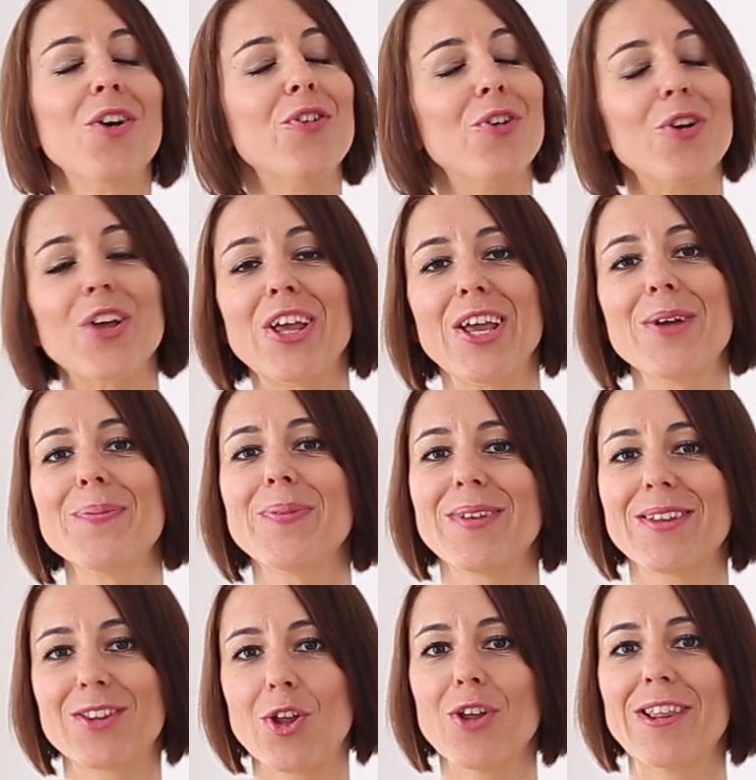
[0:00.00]
For him,
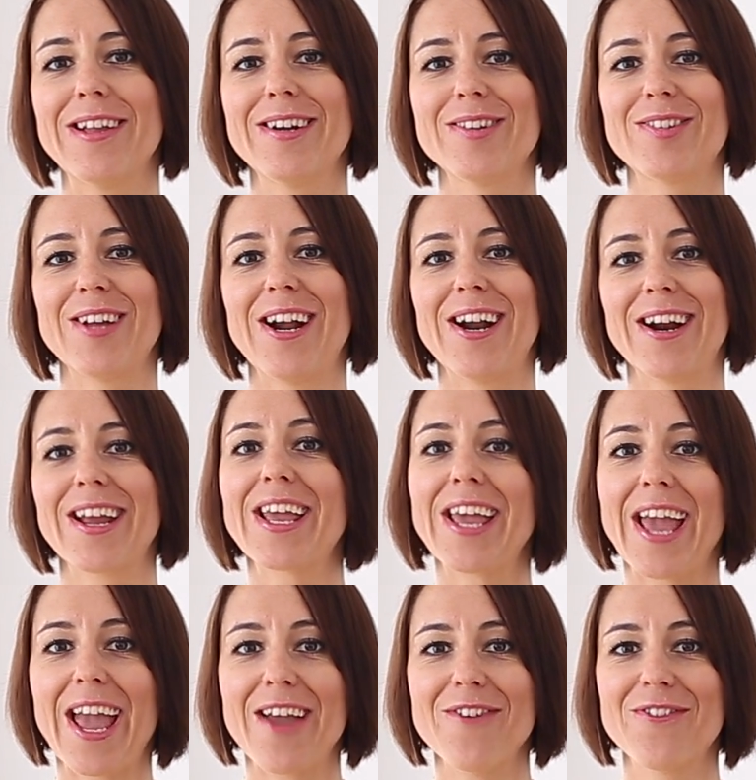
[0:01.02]
toddlers are
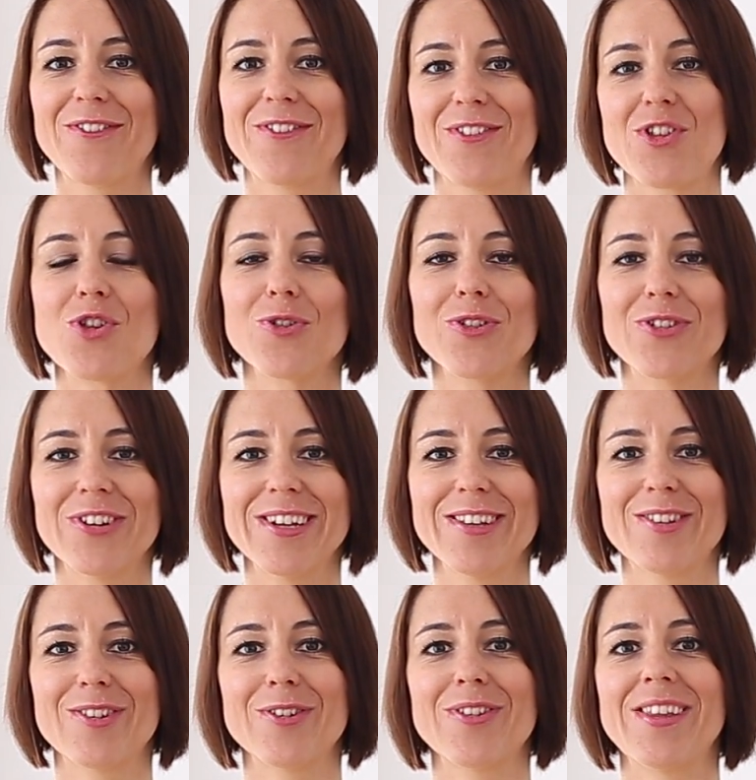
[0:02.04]
cave
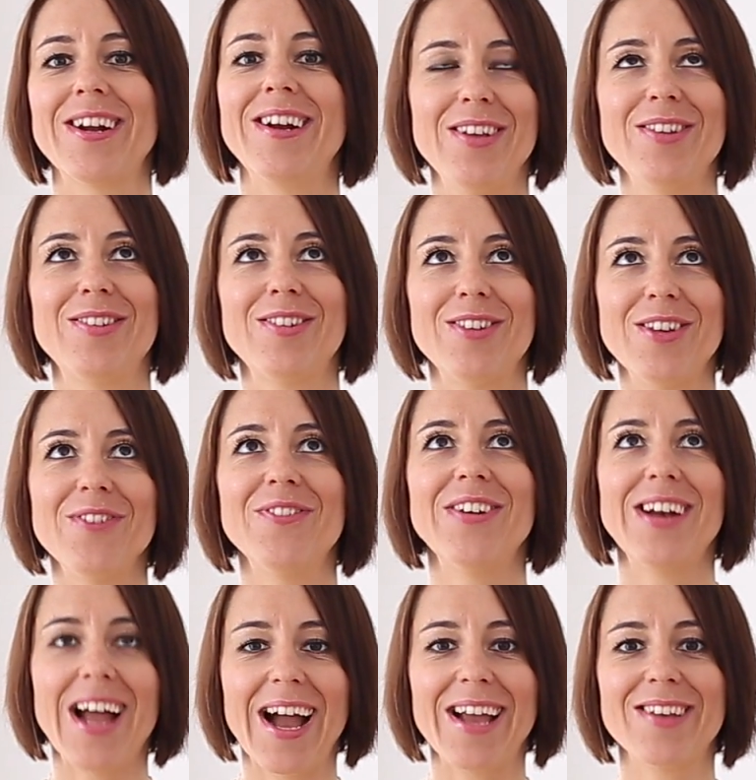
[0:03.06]
children, so they're
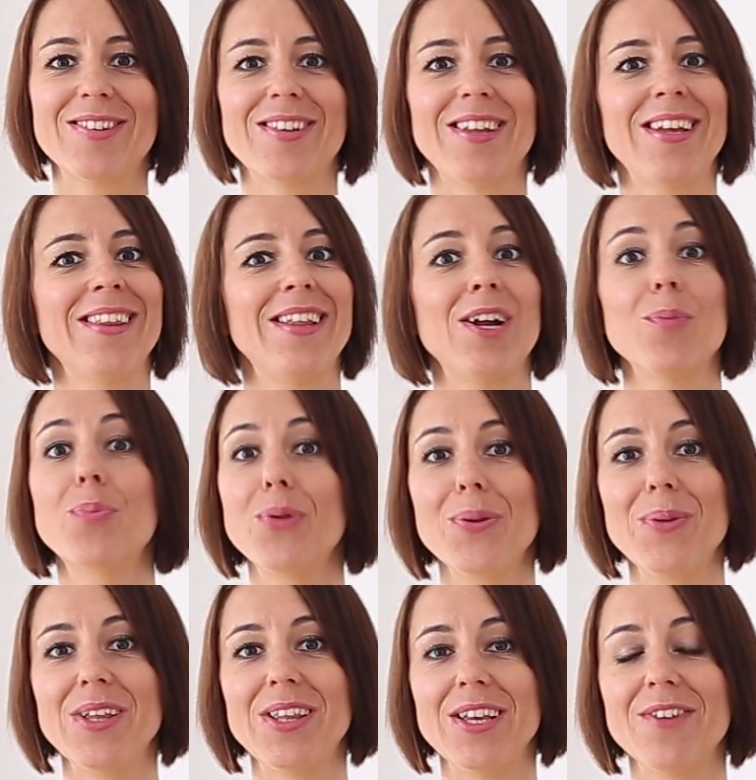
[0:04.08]
uncivilized and they're
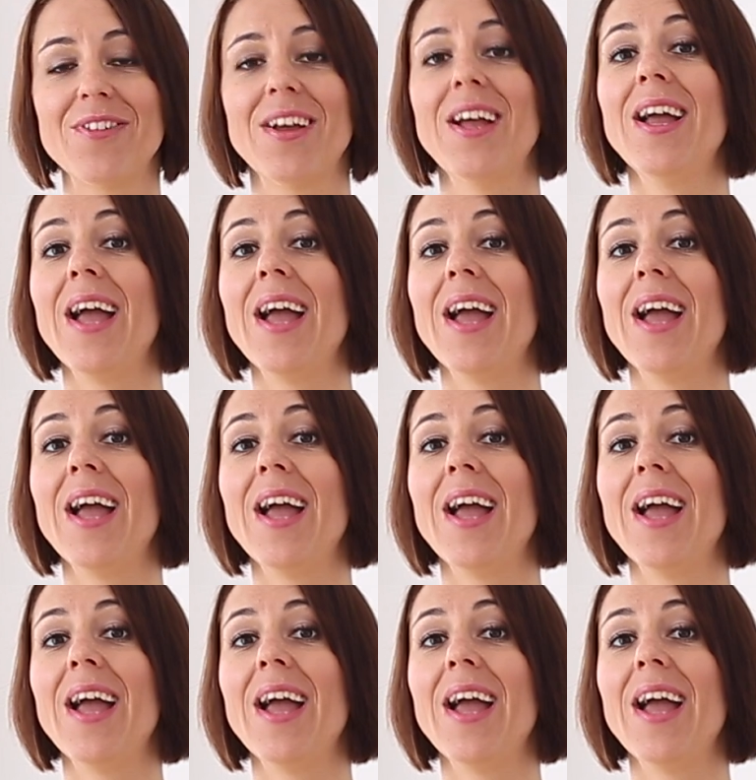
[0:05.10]
primitive,